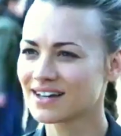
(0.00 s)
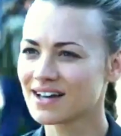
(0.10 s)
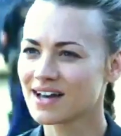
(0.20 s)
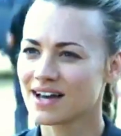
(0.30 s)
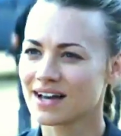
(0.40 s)

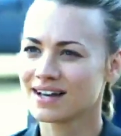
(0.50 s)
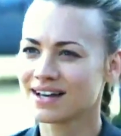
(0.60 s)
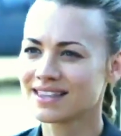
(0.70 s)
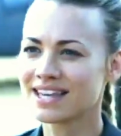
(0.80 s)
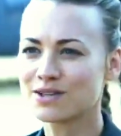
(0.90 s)
Their
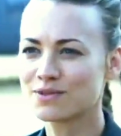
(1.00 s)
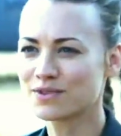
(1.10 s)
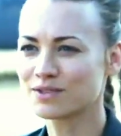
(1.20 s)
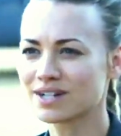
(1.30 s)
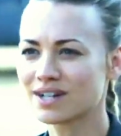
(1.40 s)
determination
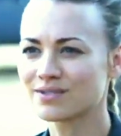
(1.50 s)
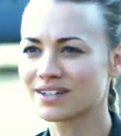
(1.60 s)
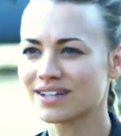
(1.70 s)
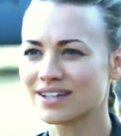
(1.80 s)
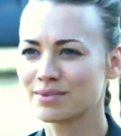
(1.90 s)
and
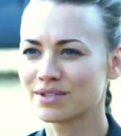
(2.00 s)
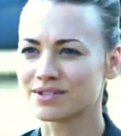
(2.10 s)
ingenuity